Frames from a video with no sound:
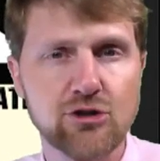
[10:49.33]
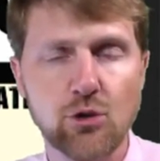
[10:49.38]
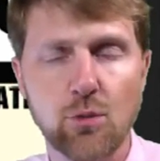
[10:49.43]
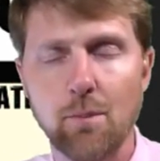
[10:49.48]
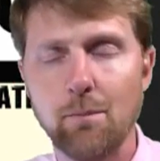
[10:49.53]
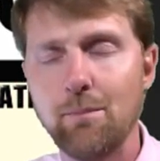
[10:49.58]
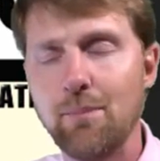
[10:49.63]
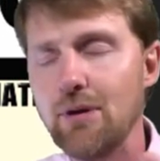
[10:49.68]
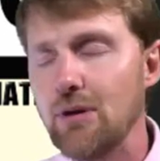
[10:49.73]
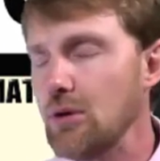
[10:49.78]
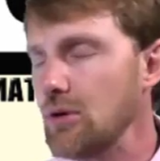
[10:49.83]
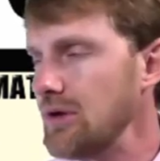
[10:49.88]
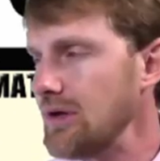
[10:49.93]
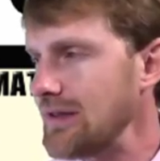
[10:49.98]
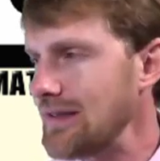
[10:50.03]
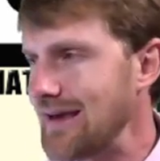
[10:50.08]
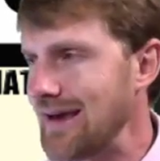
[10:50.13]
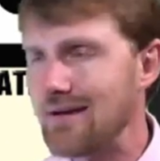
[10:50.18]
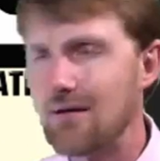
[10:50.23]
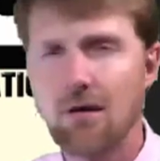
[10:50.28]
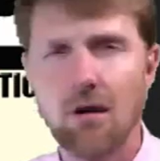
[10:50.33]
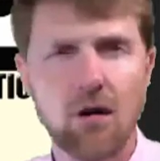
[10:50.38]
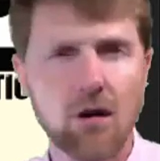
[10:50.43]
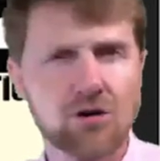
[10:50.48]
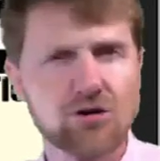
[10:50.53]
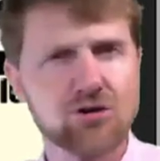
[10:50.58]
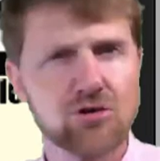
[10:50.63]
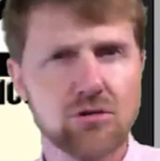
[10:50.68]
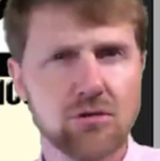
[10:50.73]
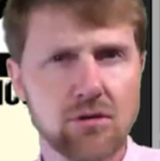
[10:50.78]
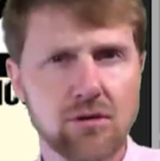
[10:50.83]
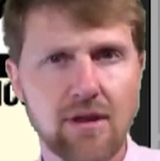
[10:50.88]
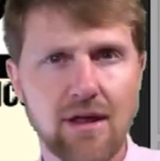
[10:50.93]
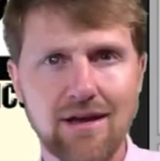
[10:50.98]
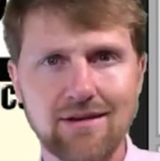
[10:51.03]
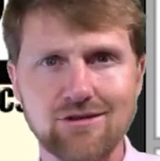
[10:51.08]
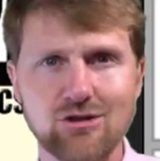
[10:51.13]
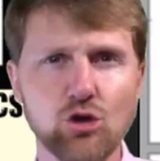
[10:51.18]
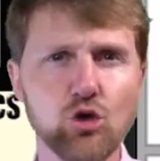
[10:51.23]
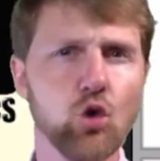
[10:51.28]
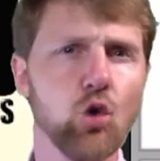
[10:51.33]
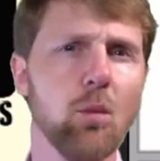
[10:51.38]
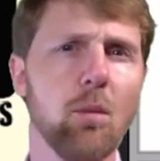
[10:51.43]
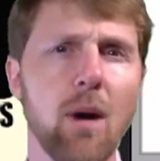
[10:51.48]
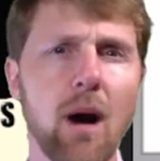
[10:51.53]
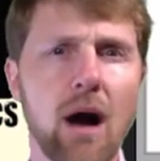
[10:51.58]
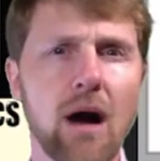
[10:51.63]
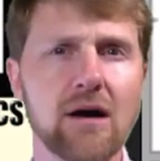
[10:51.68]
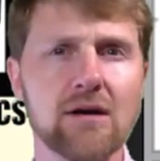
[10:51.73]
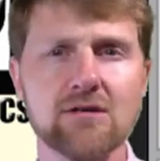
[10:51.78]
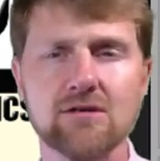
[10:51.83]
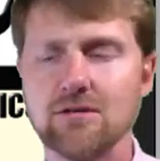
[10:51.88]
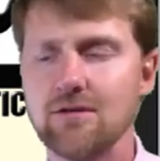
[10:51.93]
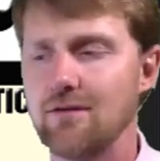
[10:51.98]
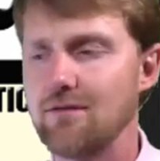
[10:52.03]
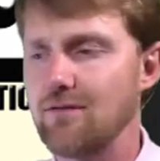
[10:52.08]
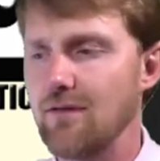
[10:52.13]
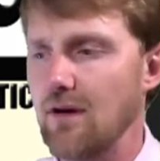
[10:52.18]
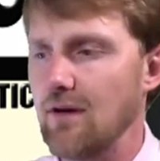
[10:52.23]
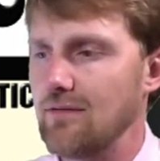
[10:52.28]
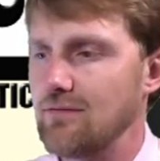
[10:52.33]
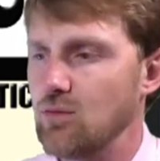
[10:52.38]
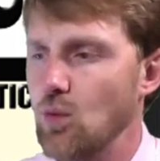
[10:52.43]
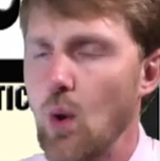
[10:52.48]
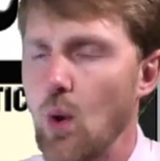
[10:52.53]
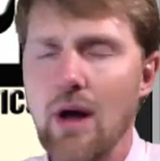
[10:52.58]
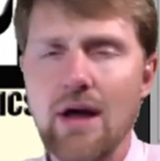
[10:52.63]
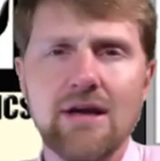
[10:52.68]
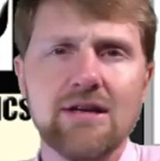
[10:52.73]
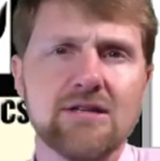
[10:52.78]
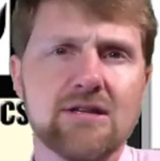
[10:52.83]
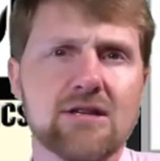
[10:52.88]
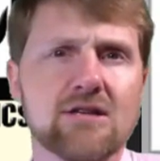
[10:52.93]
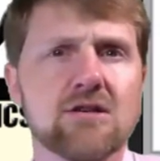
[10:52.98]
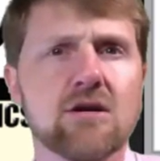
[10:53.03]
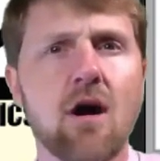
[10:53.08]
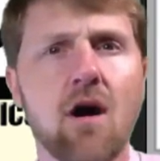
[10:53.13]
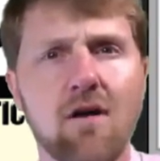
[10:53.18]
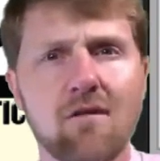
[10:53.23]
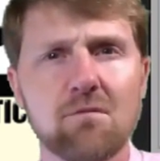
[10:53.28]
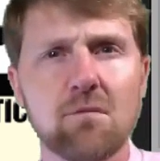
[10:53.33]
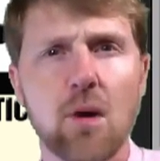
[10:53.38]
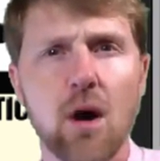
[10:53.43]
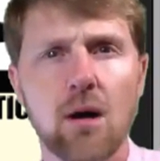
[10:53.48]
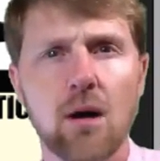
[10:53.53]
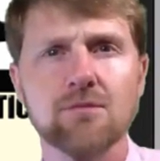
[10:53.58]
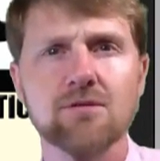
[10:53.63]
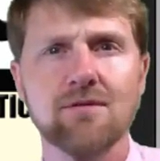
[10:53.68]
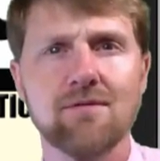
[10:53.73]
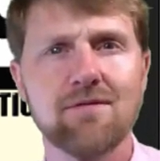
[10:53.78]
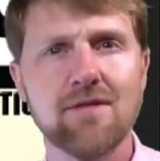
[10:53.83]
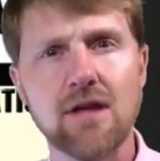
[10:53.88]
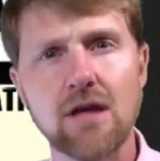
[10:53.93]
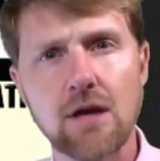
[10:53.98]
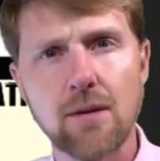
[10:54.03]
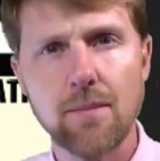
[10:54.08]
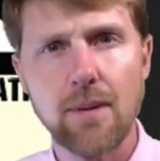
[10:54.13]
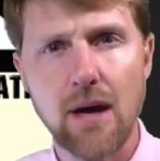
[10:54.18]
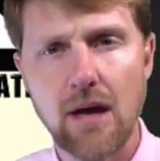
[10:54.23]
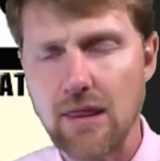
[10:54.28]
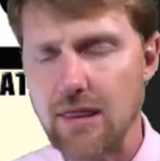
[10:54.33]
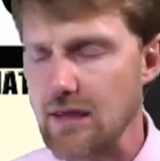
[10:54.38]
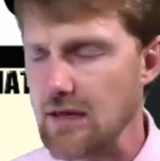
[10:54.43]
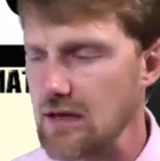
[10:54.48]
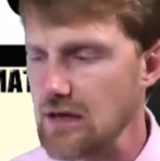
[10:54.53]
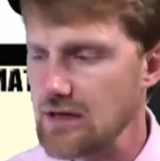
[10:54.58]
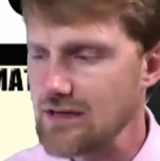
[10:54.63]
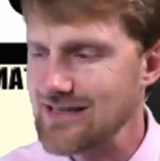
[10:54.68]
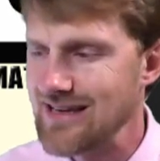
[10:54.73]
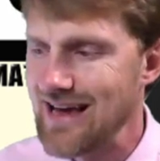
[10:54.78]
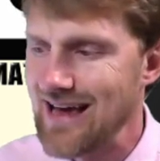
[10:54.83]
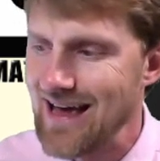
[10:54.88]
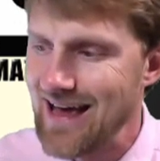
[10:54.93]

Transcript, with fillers: You're building that arsenal, that toolbox of ways to solve problems, of think about things,